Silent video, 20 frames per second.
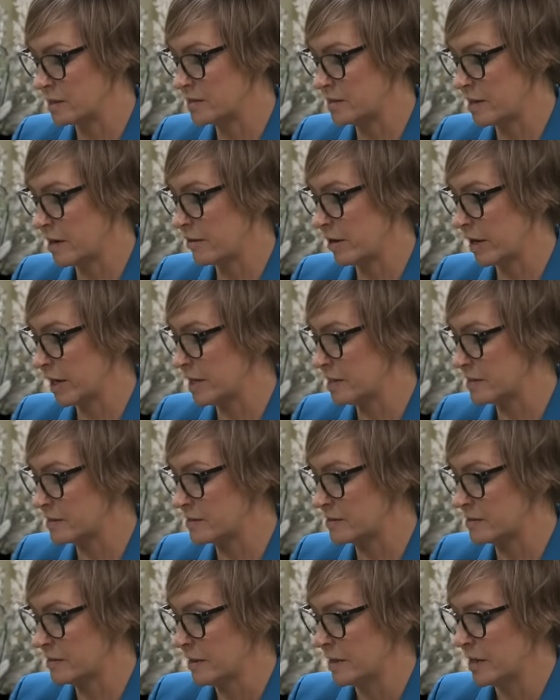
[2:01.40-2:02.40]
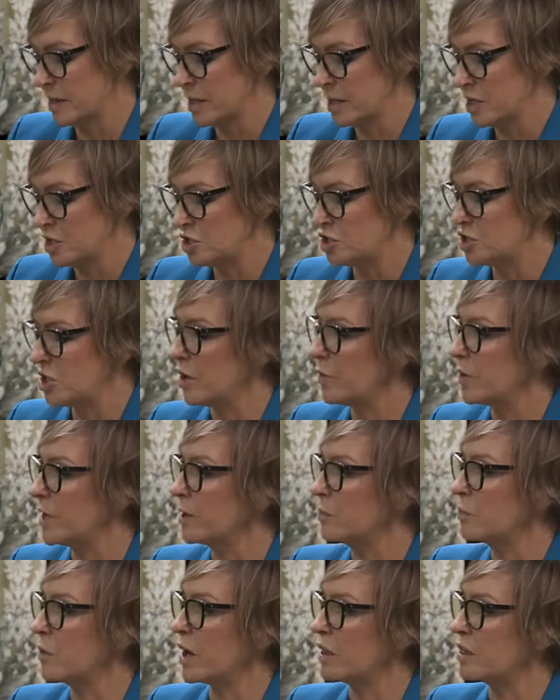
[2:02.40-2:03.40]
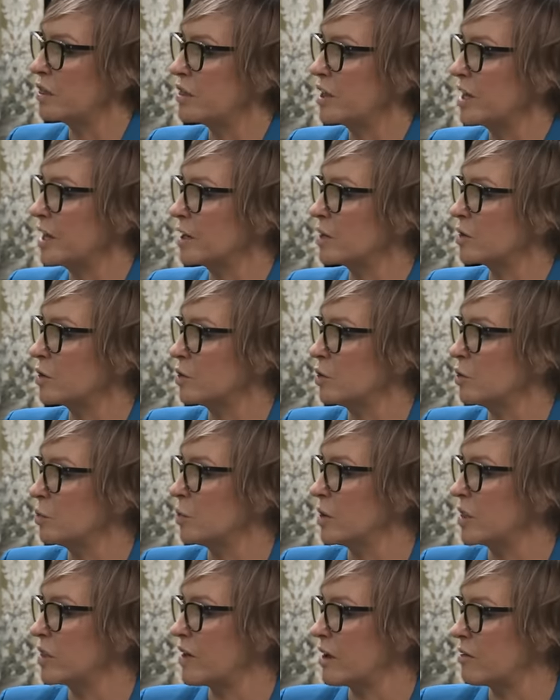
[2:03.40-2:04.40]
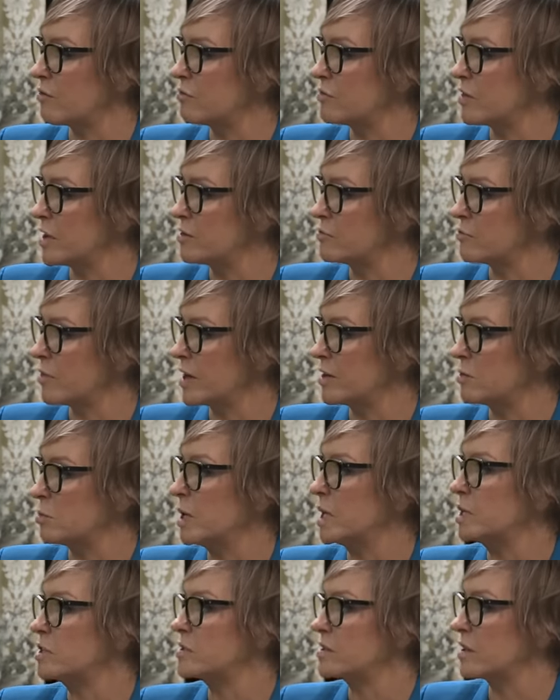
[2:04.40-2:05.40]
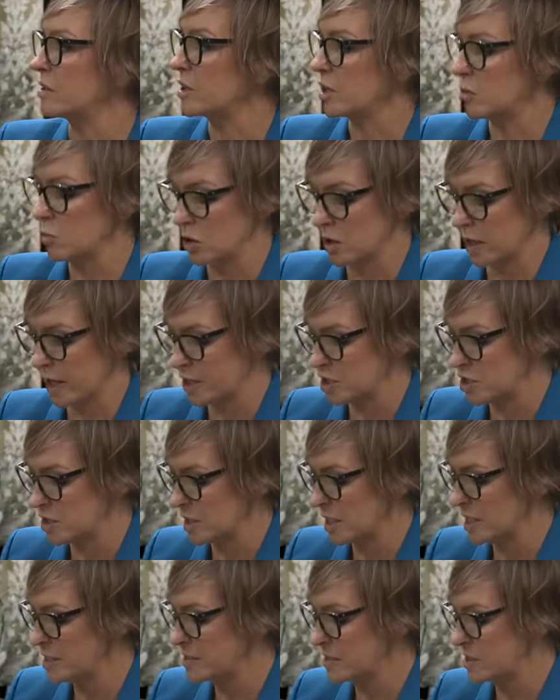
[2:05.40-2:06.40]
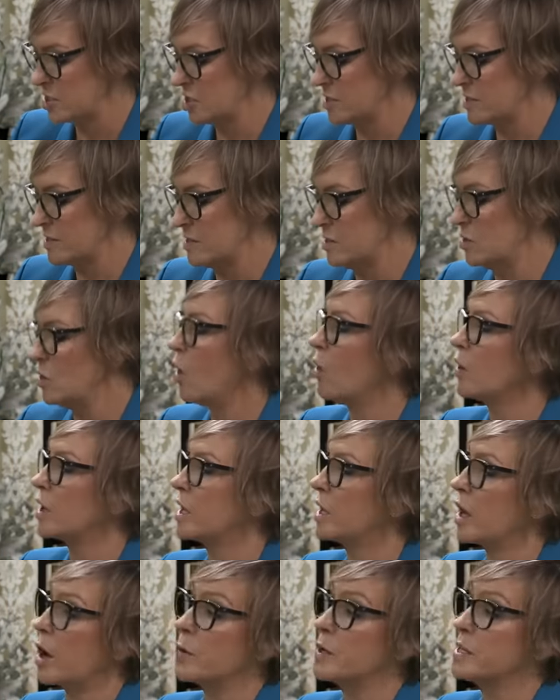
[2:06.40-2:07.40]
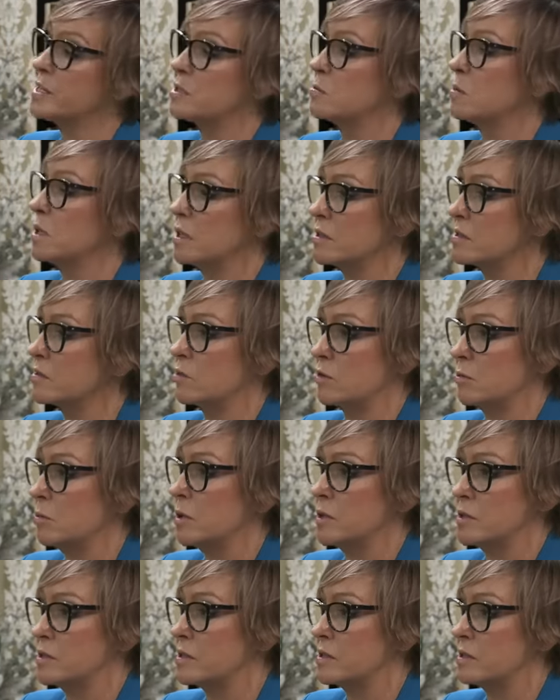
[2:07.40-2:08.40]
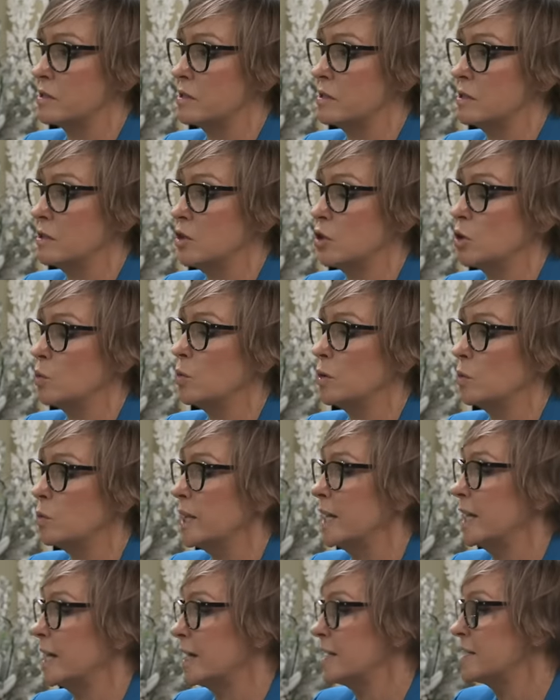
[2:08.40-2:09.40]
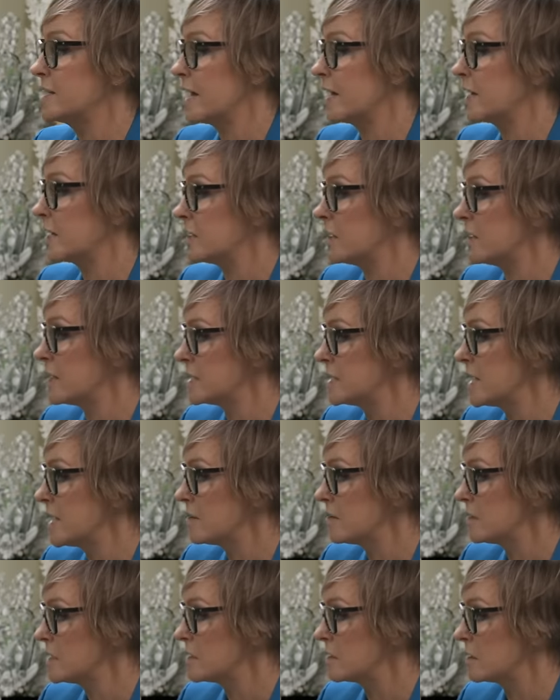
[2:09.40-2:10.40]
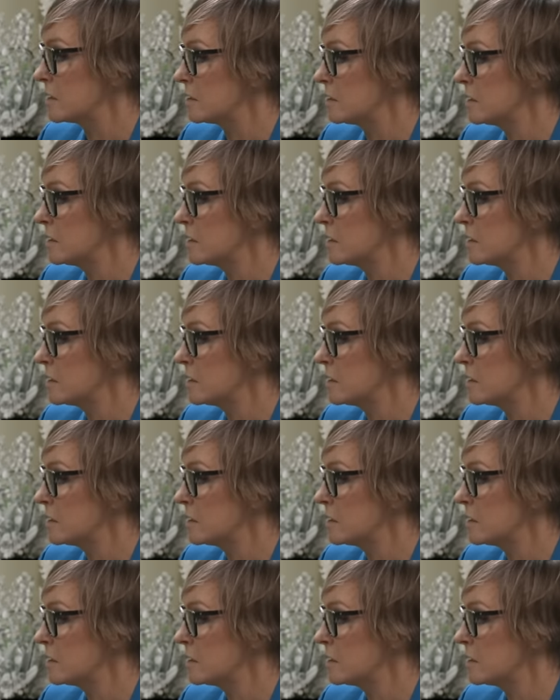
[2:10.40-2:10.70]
As Sarah, he's showing, I think, with that round of pictures and the communication, that he's just not going to be the sort of person who will willingly take it lying down, is he?